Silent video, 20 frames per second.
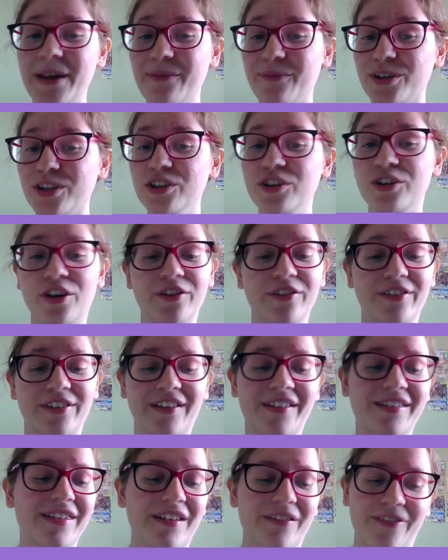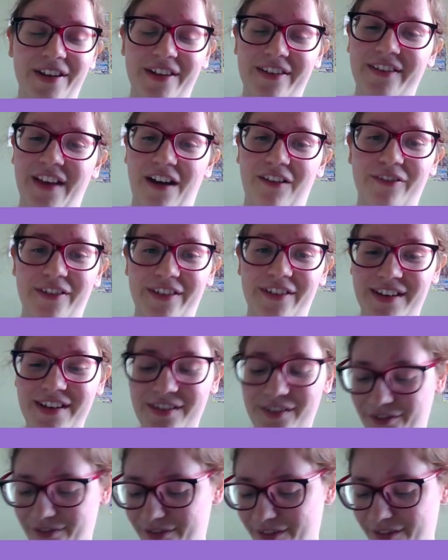wouldn't notice if his tail was
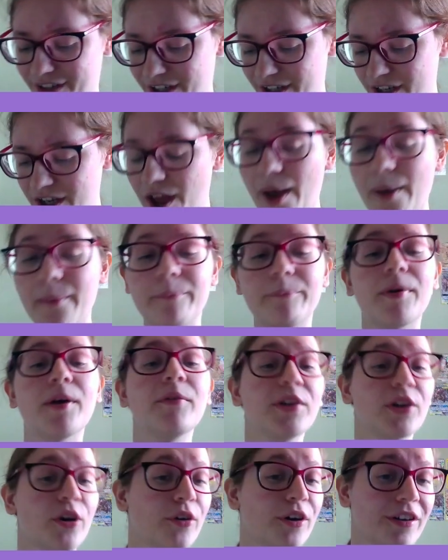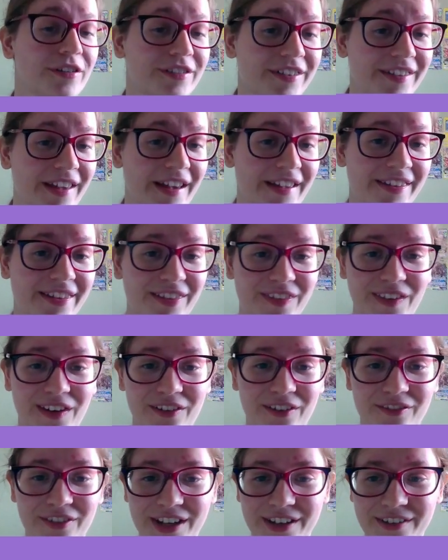eaten. But we're not going to test the
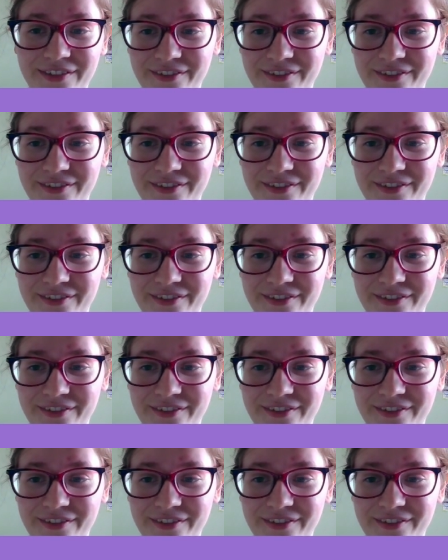theory.